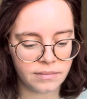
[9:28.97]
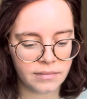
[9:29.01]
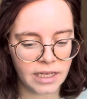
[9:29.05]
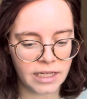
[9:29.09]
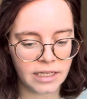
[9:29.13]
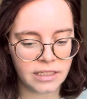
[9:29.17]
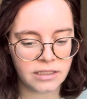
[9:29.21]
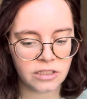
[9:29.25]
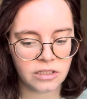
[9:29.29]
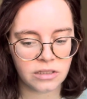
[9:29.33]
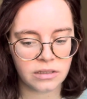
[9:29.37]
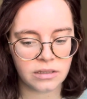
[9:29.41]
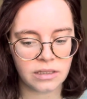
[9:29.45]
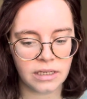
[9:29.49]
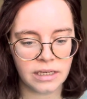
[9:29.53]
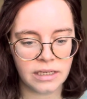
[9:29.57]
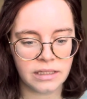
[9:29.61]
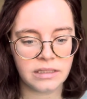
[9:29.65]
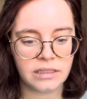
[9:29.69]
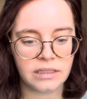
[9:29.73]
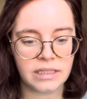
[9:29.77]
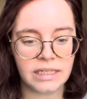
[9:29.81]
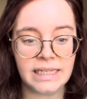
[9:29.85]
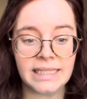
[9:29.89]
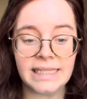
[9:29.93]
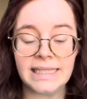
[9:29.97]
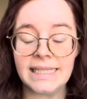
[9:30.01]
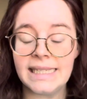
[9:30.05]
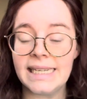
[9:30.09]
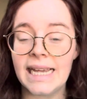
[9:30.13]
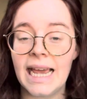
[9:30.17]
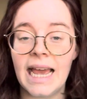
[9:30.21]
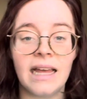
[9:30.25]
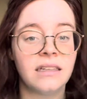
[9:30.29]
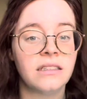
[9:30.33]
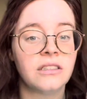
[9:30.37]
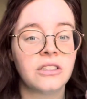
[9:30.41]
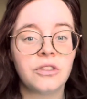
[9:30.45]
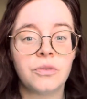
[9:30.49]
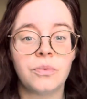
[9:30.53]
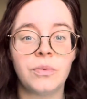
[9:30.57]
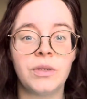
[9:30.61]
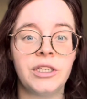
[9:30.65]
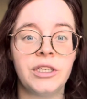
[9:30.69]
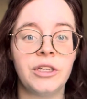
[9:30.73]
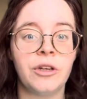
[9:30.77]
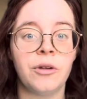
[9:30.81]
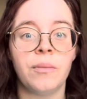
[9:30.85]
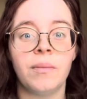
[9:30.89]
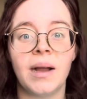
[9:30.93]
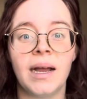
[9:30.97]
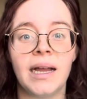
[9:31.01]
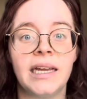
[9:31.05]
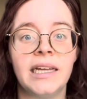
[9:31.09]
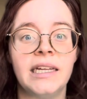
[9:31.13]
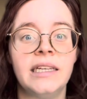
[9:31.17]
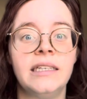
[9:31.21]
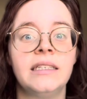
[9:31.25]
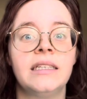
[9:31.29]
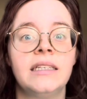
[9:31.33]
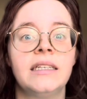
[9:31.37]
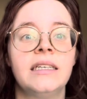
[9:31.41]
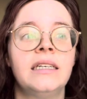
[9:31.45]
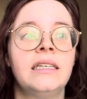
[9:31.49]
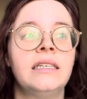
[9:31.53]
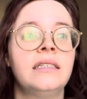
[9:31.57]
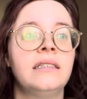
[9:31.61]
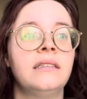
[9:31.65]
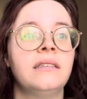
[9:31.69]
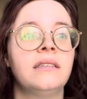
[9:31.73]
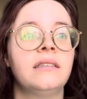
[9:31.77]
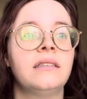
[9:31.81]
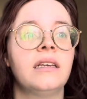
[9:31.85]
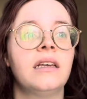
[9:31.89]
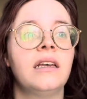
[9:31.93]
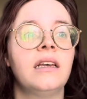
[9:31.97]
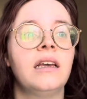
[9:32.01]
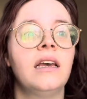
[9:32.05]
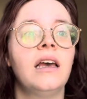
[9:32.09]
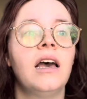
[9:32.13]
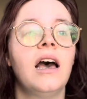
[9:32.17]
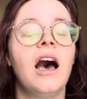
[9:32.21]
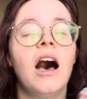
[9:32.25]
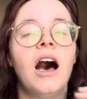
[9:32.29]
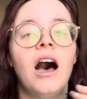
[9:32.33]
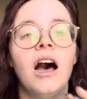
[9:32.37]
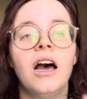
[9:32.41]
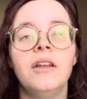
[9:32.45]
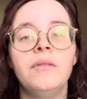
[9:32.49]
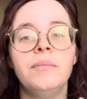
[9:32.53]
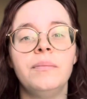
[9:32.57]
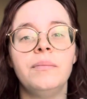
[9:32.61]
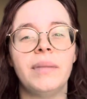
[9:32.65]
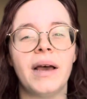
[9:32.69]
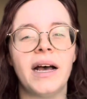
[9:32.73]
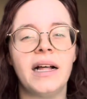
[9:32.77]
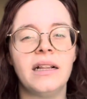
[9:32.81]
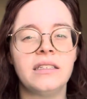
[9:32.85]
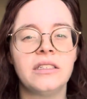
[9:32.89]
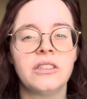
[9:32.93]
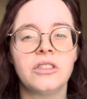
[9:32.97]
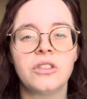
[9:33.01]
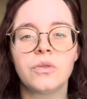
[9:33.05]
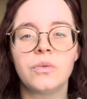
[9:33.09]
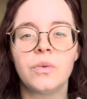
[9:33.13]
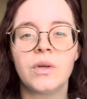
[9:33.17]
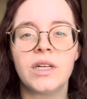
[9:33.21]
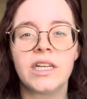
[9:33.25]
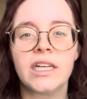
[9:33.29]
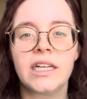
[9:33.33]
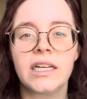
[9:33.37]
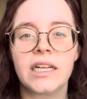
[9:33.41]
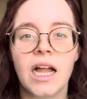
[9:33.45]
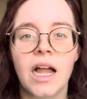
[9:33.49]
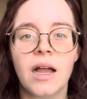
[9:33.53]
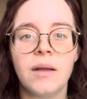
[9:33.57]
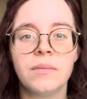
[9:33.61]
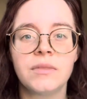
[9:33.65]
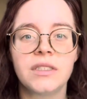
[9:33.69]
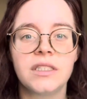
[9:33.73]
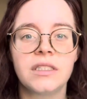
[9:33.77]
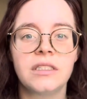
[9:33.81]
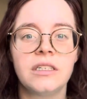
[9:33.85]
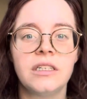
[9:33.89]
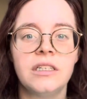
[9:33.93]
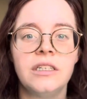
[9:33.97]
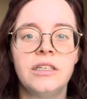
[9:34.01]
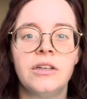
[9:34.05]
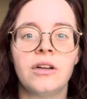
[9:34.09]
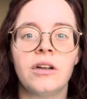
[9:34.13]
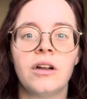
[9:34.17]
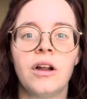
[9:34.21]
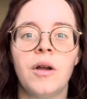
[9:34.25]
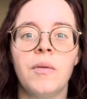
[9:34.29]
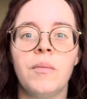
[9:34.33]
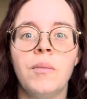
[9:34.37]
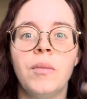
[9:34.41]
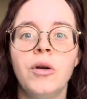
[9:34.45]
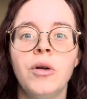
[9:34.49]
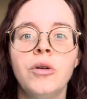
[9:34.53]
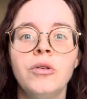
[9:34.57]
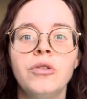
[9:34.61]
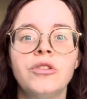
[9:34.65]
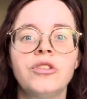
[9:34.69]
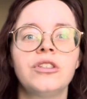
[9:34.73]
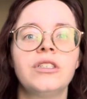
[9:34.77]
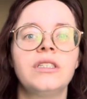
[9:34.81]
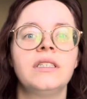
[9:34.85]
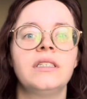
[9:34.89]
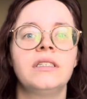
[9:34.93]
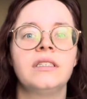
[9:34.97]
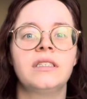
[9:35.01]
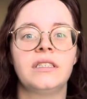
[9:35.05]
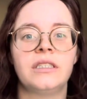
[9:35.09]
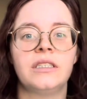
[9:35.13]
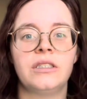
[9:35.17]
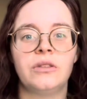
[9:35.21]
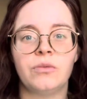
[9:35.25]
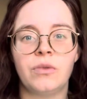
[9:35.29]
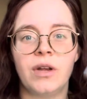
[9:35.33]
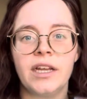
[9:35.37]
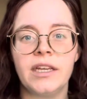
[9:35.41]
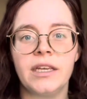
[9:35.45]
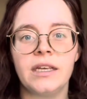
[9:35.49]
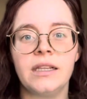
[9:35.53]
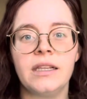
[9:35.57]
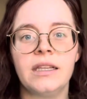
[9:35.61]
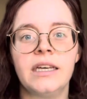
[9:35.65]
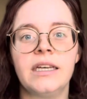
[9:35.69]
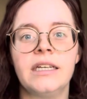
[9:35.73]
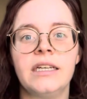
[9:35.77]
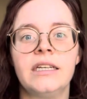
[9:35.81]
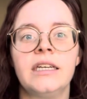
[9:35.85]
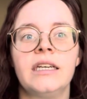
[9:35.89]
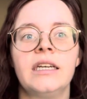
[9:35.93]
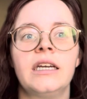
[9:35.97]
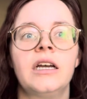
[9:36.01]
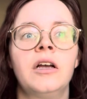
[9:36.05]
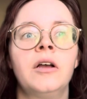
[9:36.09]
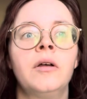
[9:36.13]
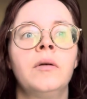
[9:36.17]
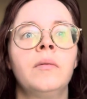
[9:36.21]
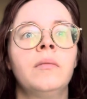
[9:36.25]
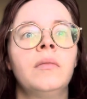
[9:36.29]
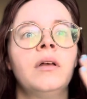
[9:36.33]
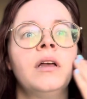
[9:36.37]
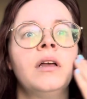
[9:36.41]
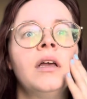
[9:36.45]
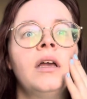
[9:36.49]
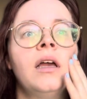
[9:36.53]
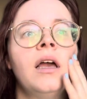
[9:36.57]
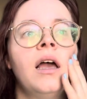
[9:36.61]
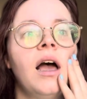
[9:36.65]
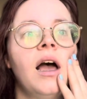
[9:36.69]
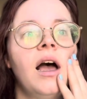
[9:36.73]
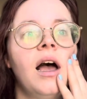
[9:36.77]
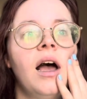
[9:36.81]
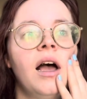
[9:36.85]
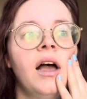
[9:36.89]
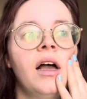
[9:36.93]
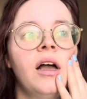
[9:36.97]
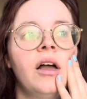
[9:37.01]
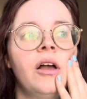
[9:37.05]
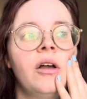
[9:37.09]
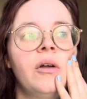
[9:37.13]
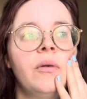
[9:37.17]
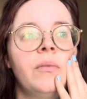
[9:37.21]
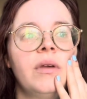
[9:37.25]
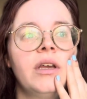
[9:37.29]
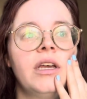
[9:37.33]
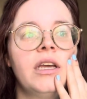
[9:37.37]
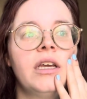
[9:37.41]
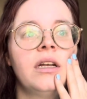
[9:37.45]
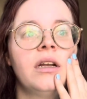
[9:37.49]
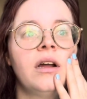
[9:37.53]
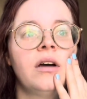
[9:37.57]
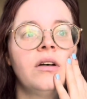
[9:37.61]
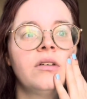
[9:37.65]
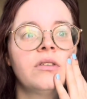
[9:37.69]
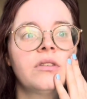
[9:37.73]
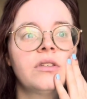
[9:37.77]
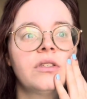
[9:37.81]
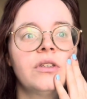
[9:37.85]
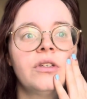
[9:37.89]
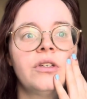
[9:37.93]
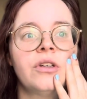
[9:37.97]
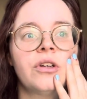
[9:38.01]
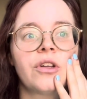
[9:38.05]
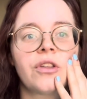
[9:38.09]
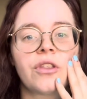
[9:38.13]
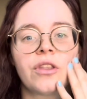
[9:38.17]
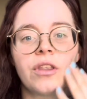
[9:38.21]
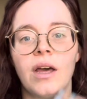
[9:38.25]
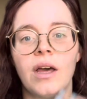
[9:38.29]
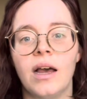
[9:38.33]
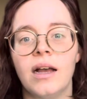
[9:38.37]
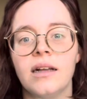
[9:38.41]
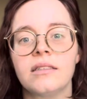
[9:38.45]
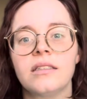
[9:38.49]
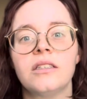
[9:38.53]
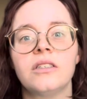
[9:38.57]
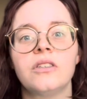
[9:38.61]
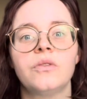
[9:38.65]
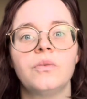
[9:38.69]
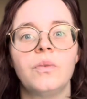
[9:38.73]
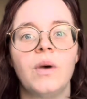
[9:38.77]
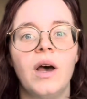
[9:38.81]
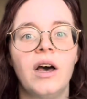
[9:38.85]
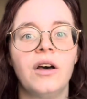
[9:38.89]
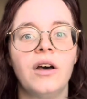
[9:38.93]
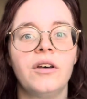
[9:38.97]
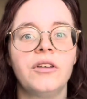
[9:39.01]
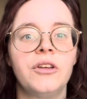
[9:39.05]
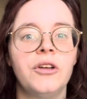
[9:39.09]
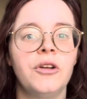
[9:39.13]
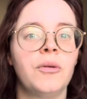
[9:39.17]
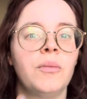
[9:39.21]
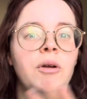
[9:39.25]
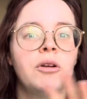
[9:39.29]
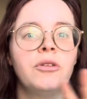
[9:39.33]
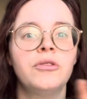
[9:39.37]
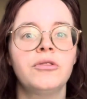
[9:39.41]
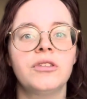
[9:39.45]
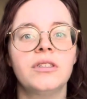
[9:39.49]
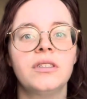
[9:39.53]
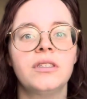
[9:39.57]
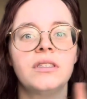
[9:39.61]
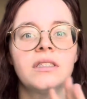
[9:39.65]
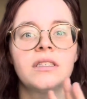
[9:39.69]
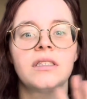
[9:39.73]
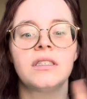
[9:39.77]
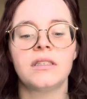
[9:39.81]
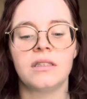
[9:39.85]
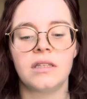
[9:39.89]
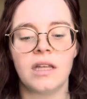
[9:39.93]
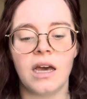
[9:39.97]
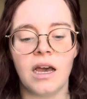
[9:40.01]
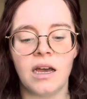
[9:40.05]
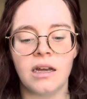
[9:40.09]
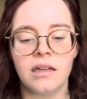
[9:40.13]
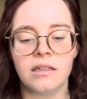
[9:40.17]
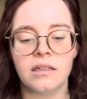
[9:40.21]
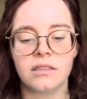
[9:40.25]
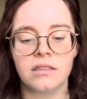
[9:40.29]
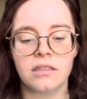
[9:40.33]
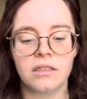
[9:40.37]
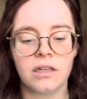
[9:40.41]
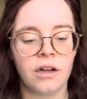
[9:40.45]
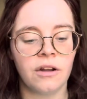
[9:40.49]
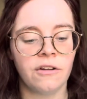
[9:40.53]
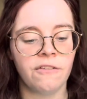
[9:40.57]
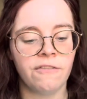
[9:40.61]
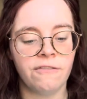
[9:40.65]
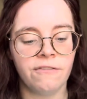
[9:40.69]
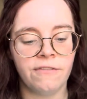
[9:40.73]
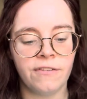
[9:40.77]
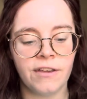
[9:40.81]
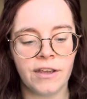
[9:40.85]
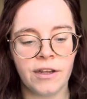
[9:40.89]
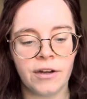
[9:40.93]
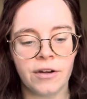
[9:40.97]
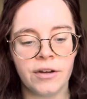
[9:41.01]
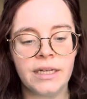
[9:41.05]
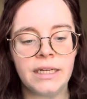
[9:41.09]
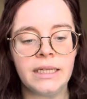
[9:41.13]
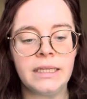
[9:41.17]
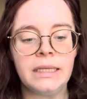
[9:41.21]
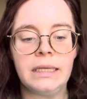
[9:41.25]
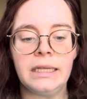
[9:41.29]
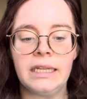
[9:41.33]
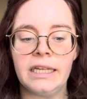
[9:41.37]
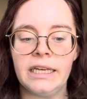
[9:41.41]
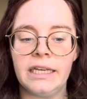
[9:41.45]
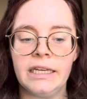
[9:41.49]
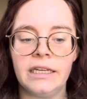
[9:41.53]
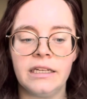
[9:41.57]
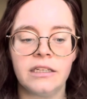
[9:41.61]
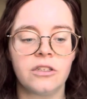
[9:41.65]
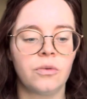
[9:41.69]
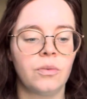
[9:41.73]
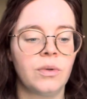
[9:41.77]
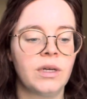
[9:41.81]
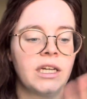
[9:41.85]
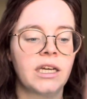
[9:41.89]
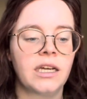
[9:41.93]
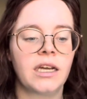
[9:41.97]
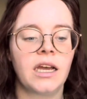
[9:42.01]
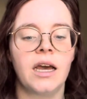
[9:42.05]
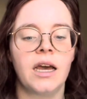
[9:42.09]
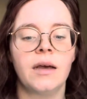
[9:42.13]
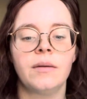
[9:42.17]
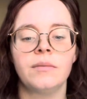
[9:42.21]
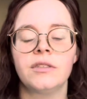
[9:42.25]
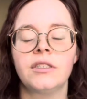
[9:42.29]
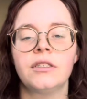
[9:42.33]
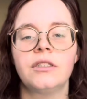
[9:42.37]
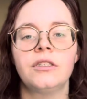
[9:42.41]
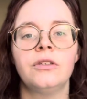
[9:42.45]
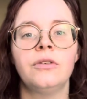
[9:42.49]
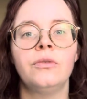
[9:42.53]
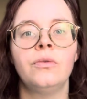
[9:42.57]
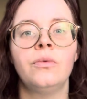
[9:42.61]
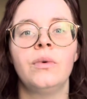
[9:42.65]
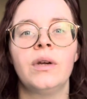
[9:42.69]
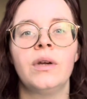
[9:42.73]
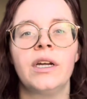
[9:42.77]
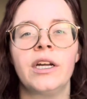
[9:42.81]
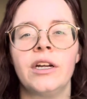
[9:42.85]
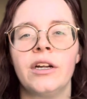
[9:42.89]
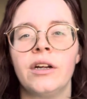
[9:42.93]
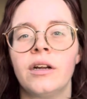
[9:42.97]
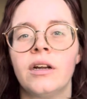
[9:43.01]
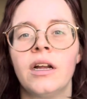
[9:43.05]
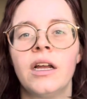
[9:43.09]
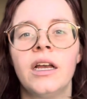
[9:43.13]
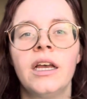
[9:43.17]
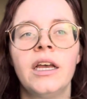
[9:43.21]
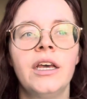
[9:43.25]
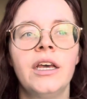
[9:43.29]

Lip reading: it's intense when your mind is unbalanced when it comes to your emotions and regulating them. And also your thoughts as well. Your emotions and thoughts are very linked when it comes to where